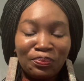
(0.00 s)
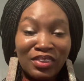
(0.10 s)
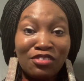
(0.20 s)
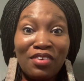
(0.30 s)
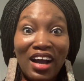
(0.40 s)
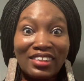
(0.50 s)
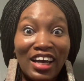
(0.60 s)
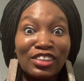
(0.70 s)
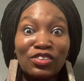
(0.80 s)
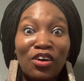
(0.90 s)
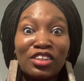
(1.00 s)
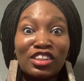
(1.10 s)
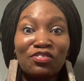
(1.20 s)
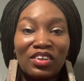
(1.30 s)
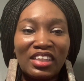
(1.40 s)
In fact, that song is
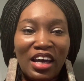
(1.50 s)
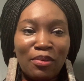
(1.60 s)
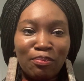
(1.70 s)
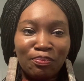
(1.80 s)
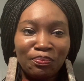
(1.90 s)
for them.